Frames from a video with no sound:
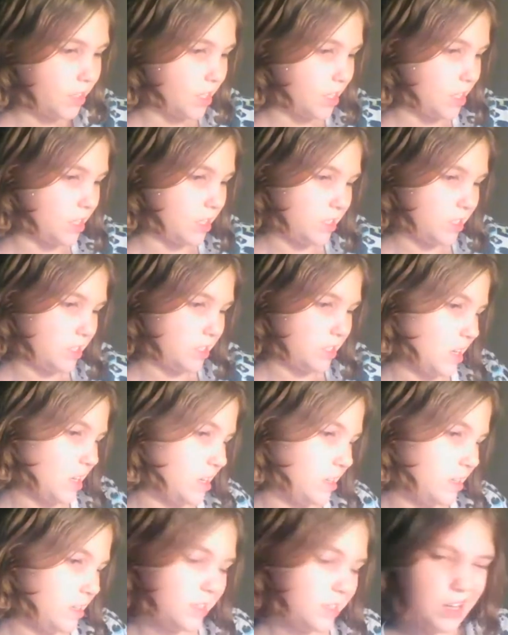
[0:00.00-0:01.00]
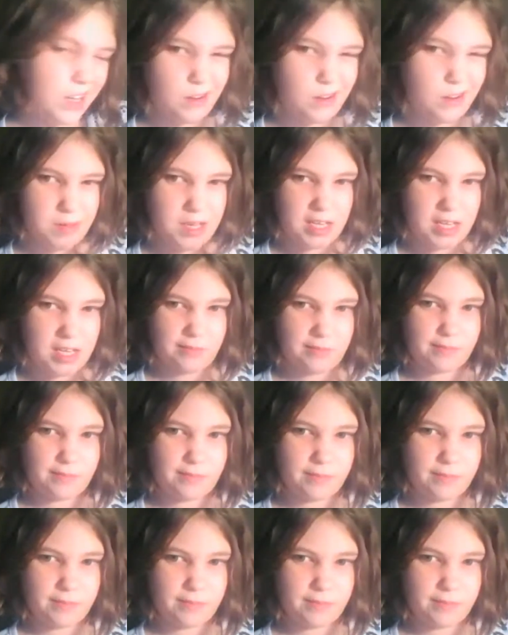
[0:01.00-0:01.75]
And it kind of scared me.